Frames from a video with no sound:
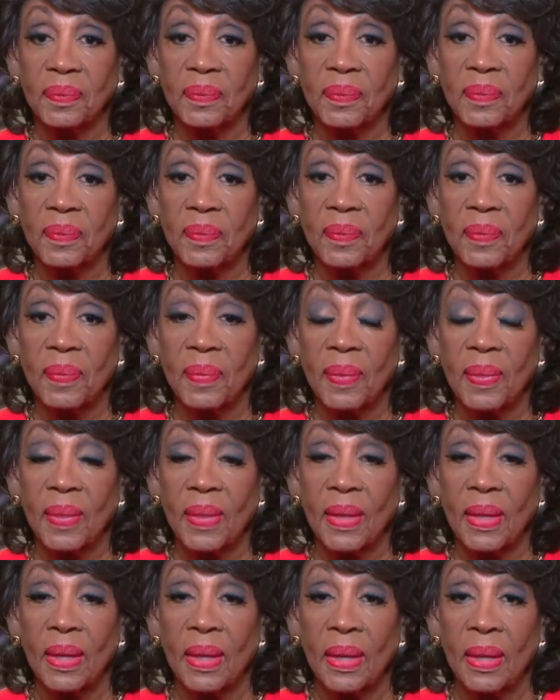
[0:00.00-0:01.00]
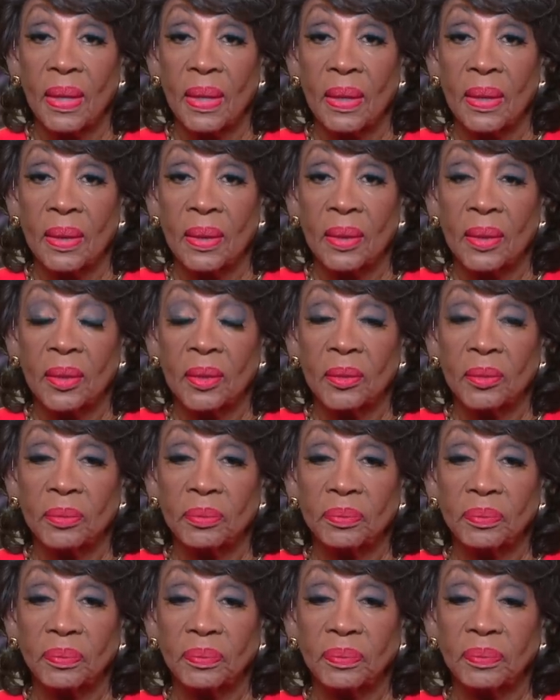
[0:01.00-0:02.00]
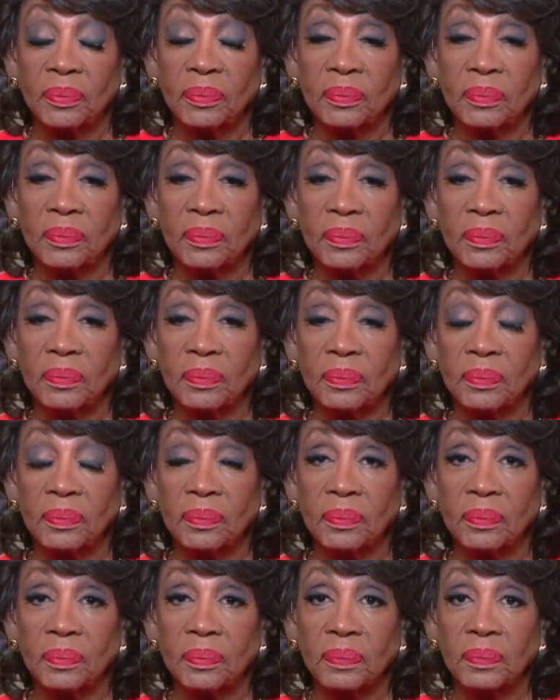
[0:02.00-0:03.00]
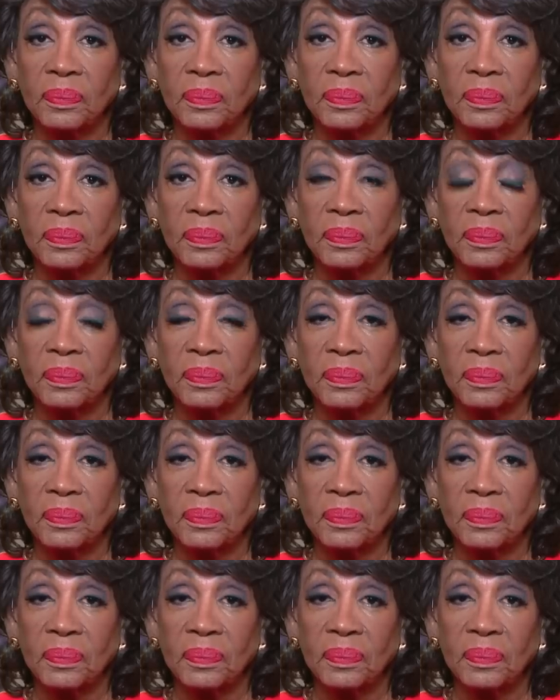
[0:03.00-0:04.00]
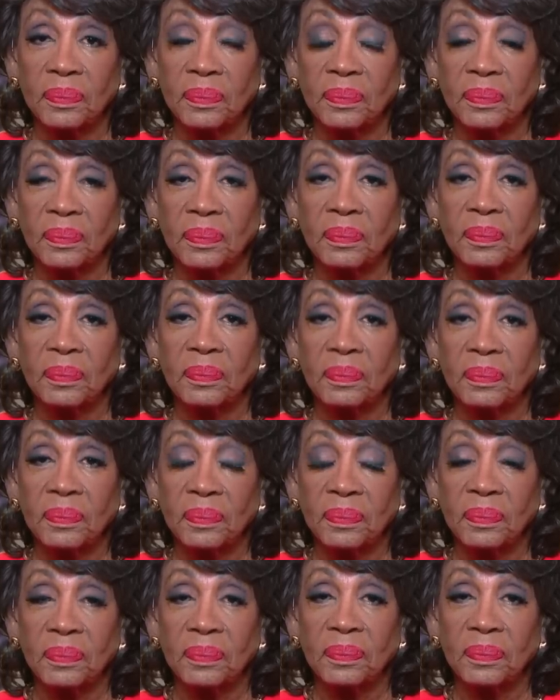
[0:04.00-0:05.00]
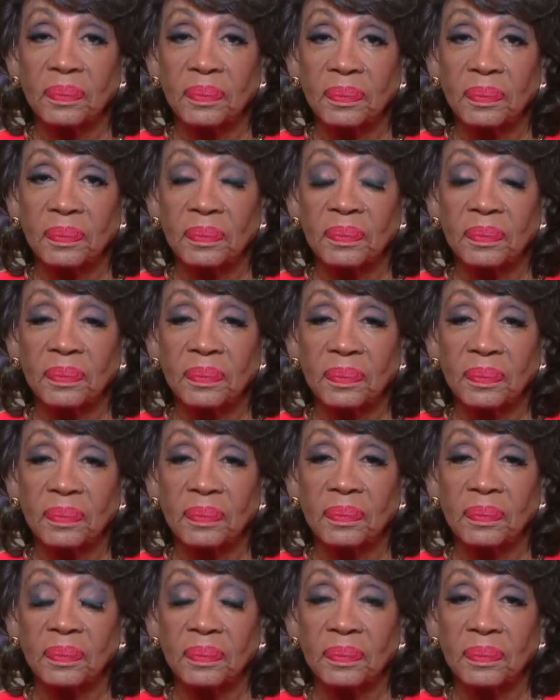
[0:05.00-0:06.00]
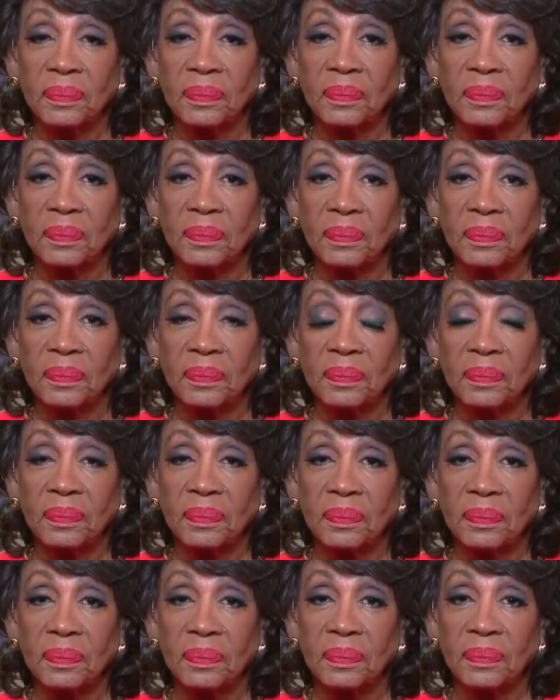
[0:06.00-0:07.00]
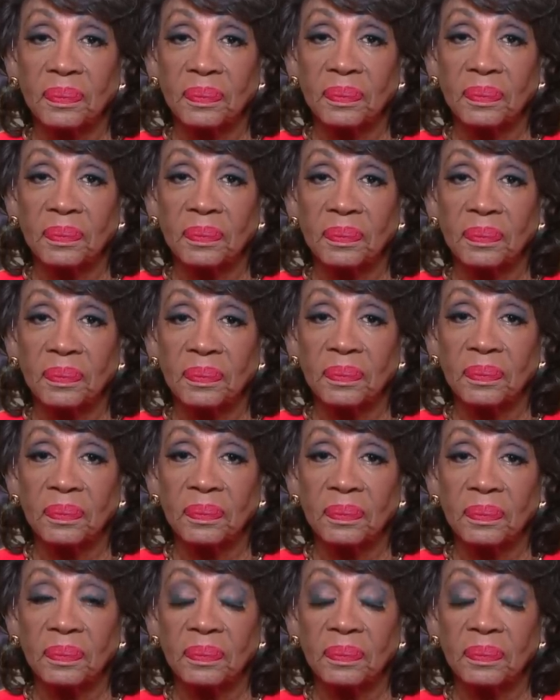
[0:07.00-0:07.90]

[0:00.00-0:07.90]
(not speaking)